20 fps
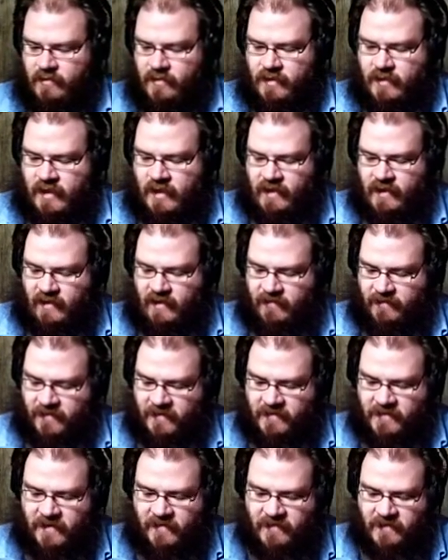I got a
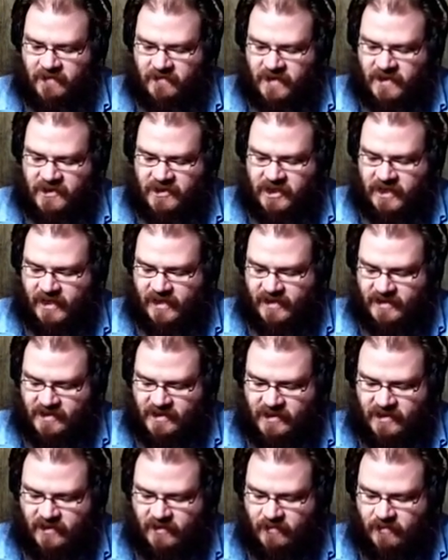50-50 chance.
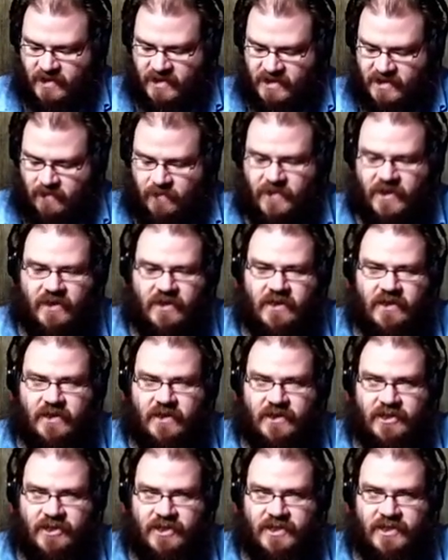It could be something
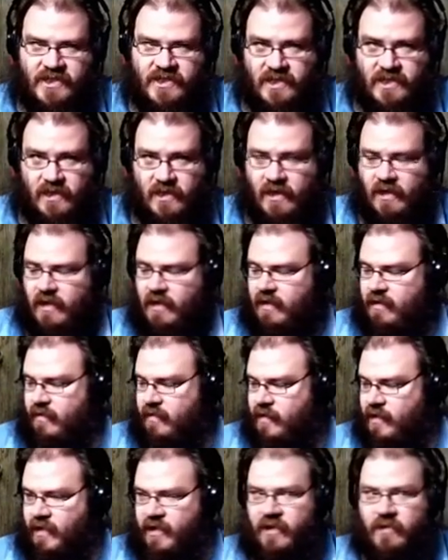delicious
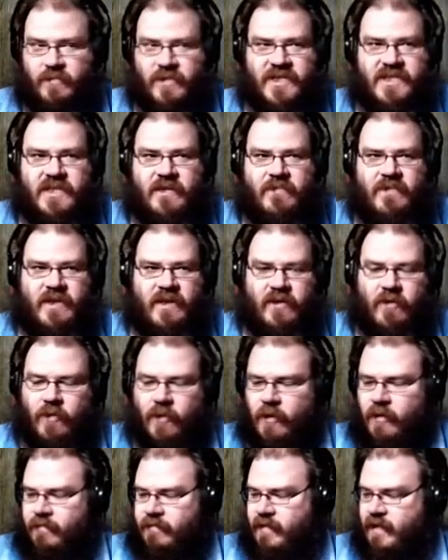or it could be something
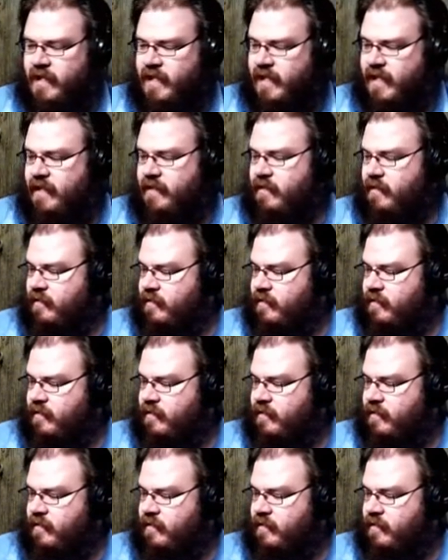horrifying.